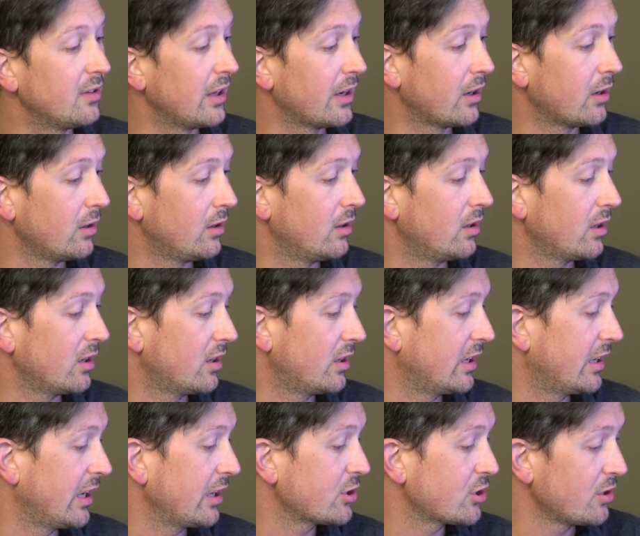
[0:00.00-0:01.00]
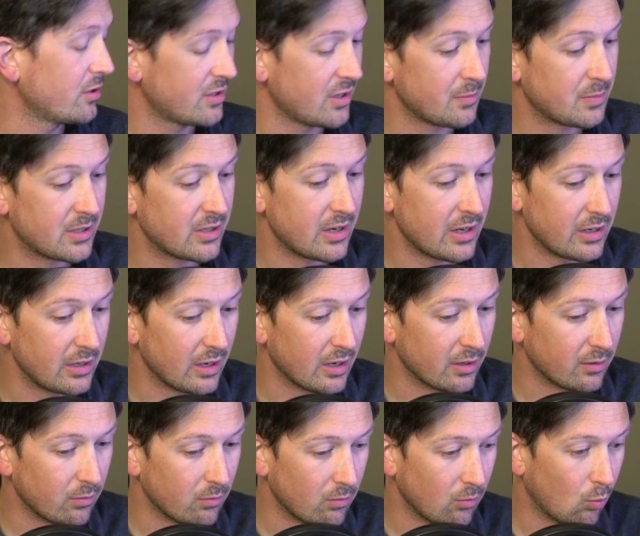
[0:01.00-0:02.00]
of catch us up to date
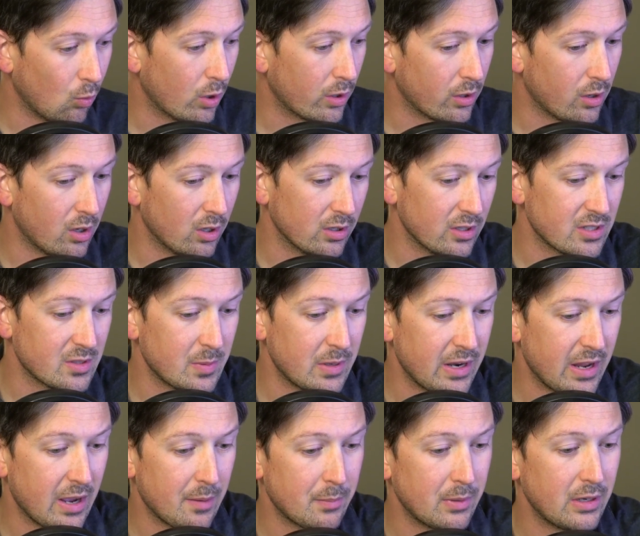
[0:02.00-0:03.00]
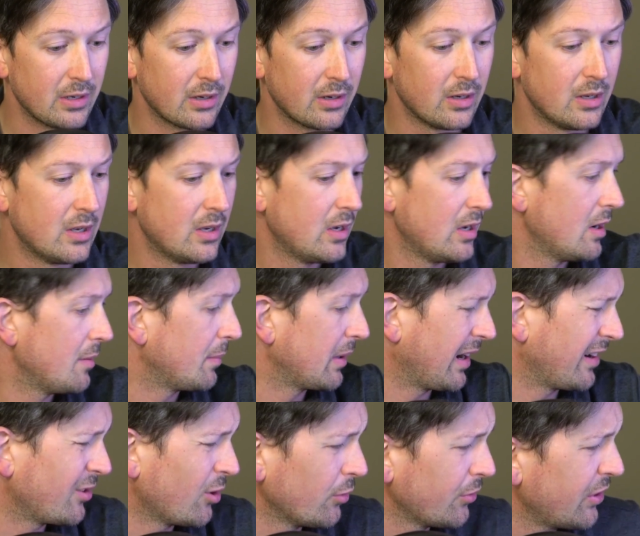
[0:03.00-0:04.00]
on what all has been happening,
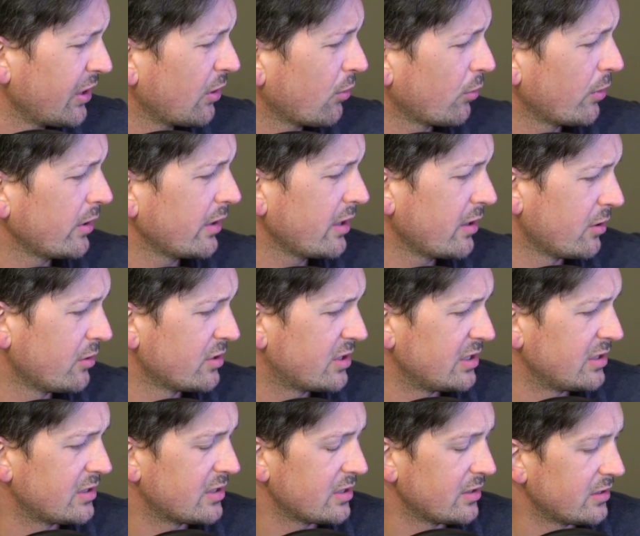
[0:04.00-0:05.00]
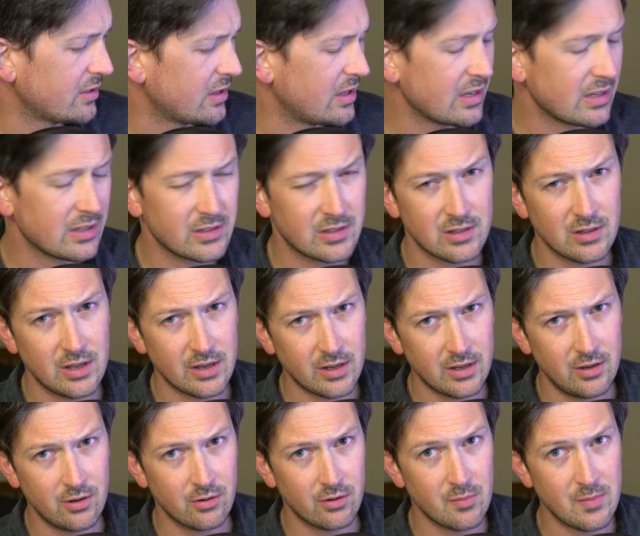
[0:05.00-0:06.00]
but I don't think really goes into things
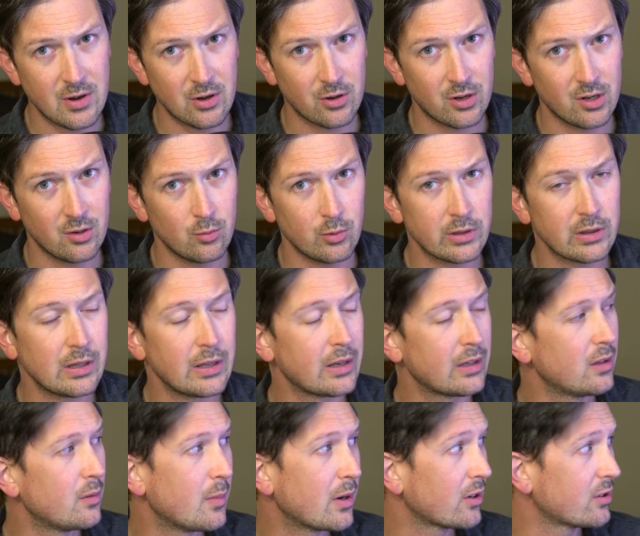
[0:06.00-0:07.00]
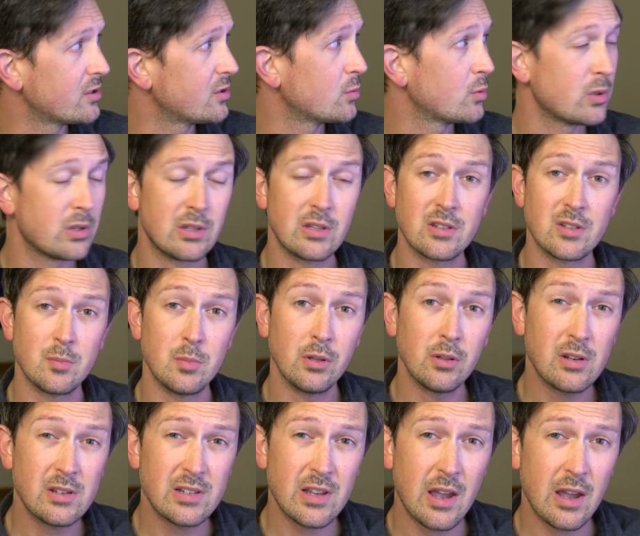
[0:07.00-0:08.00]
like here in America with the Americans with
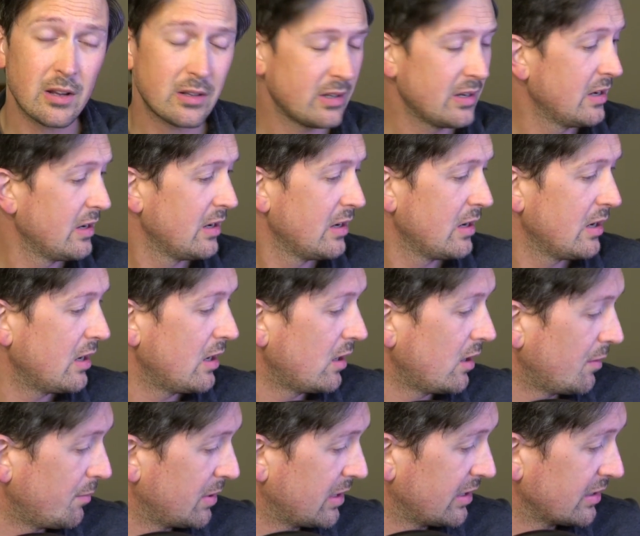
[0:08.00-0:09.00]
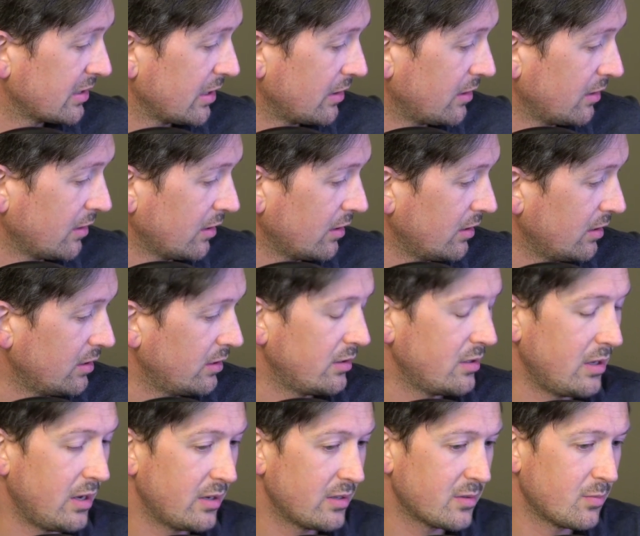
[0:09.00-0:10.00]
Disabilities Act, because I think
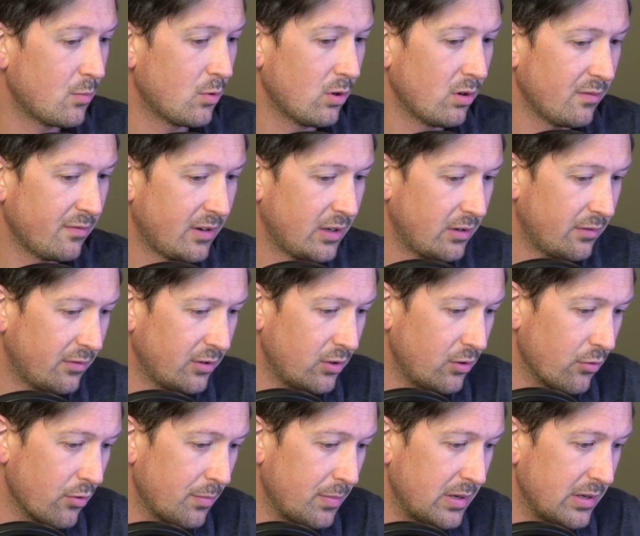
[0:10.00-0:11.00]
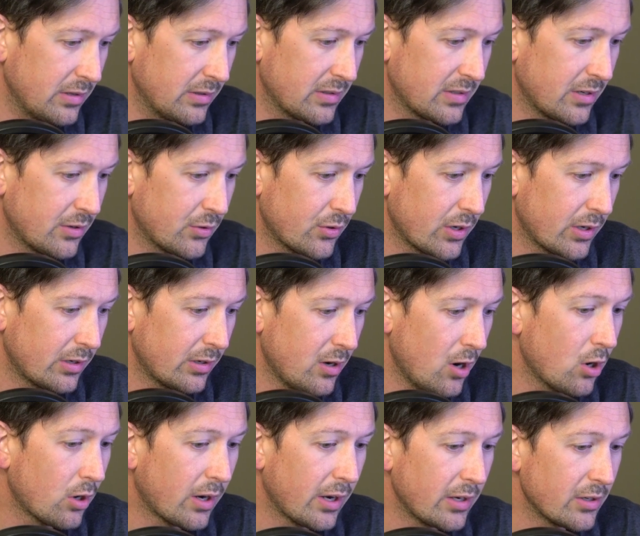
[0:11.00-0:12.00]
it has more of kind of a European centric.
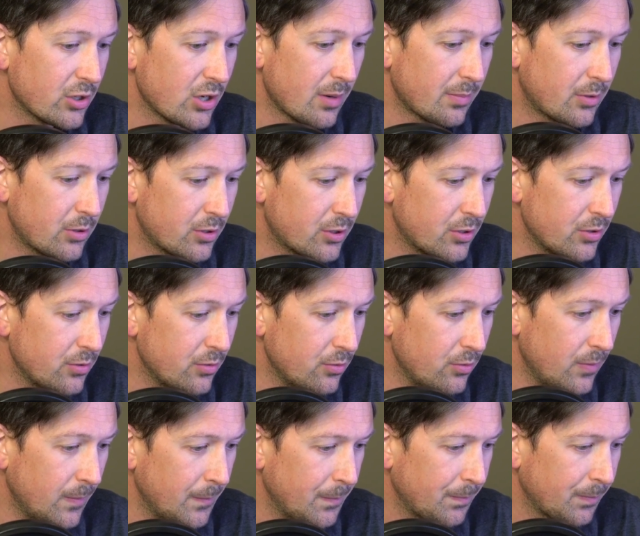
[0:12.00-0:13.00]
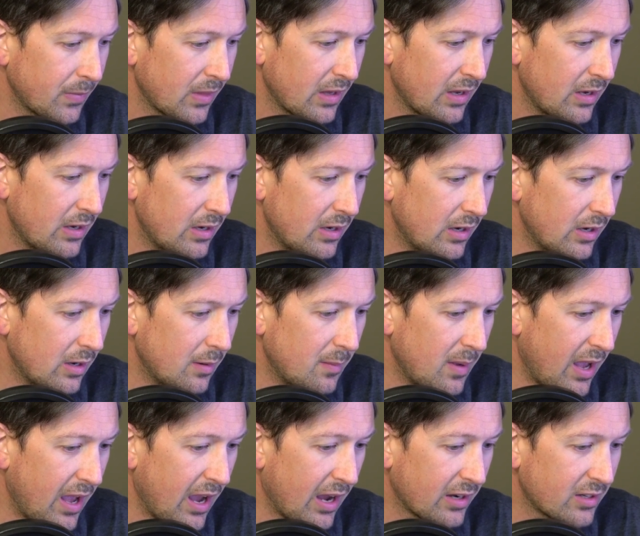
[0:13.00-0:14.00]
Okay, chapter 2,
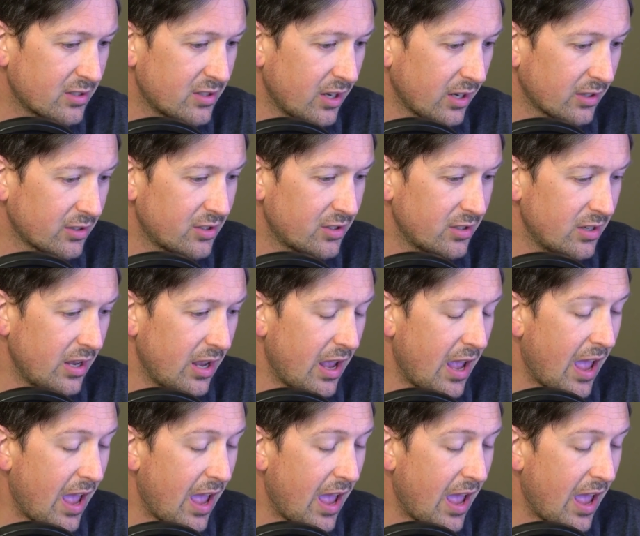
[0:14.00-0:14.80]
access